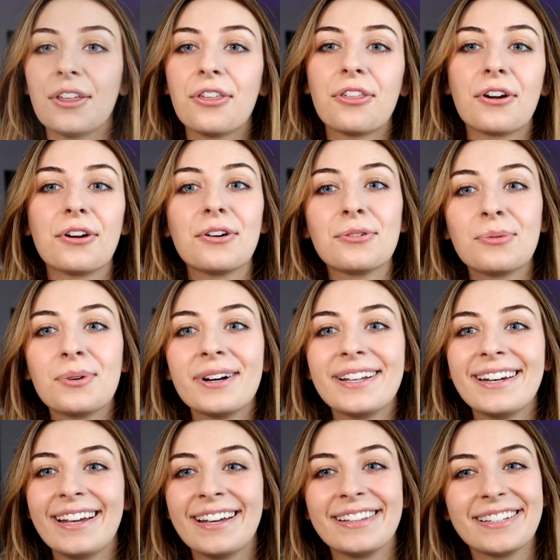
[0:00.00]
The third
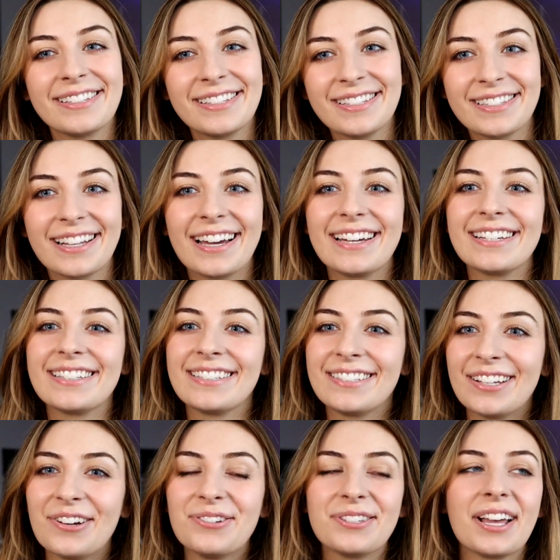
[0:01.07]
one, and this is like
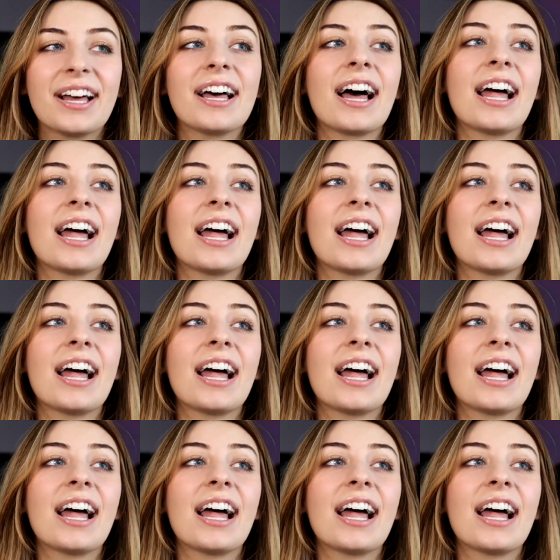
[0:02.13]
so sad.